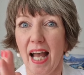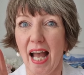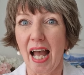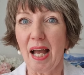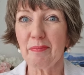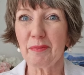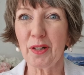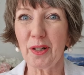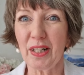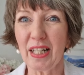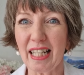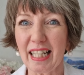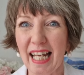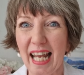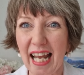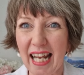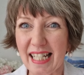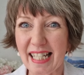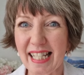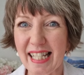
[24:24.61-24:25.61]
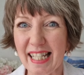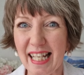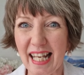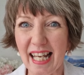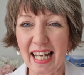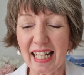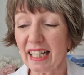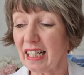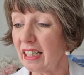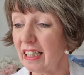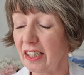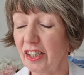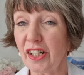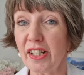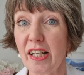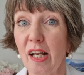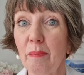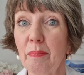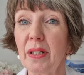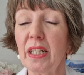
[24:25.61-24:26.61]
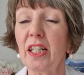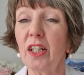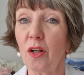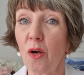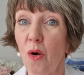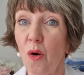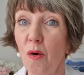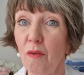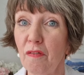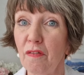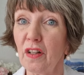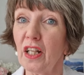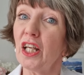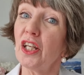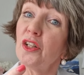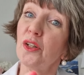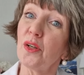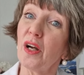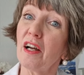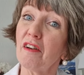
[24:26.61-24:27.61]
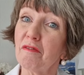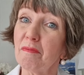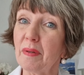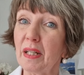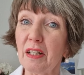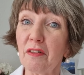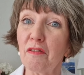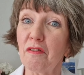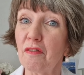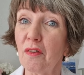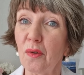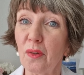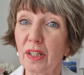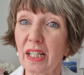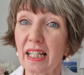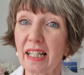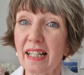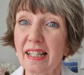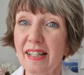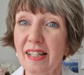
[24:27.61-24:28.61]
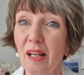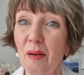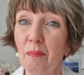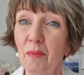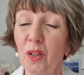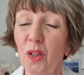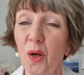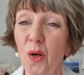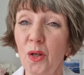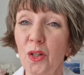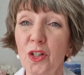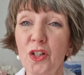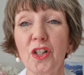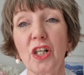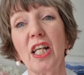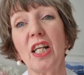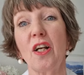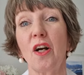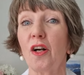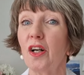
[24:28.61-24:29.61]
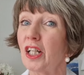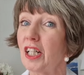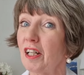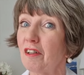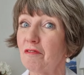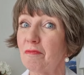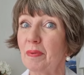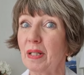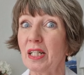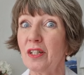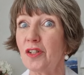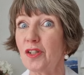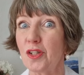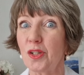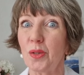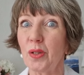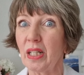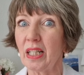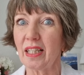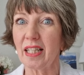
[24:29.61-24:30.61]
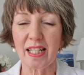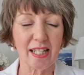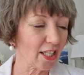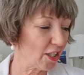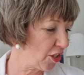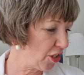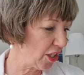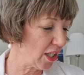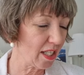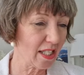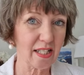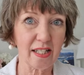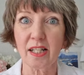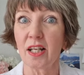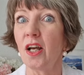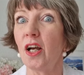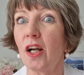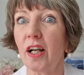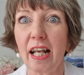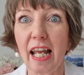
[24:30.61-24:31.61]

I'm gonna get cleared up here. Hopefully you have been folding some laundry or you have been doing the dishes.